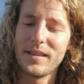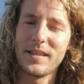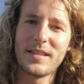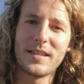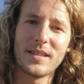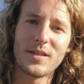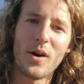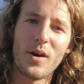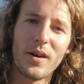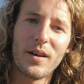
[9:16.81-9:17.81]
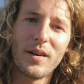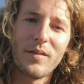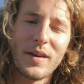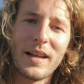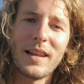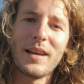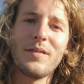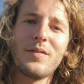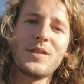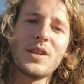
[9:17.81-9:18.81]
this is not a van
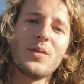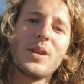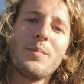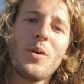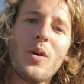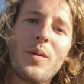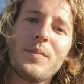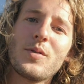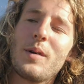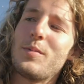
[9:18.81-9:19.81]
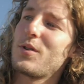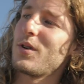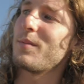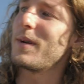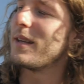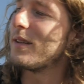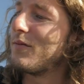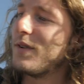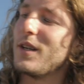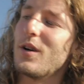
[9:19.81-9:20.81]
life channel anymore, so I'm just gonna make
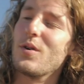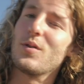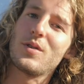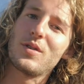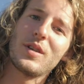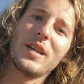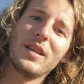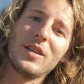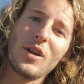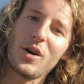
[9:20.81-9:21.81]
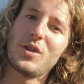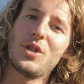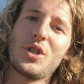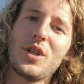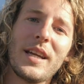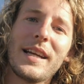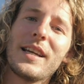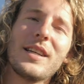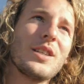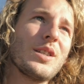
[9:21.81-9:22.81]
videos in Dutch and
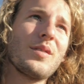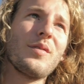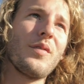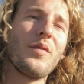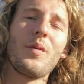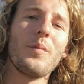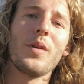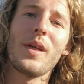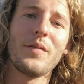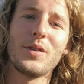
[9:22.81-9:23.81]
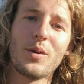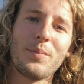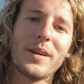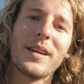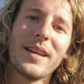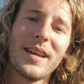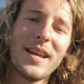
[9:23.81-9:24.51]
English from whatever topic.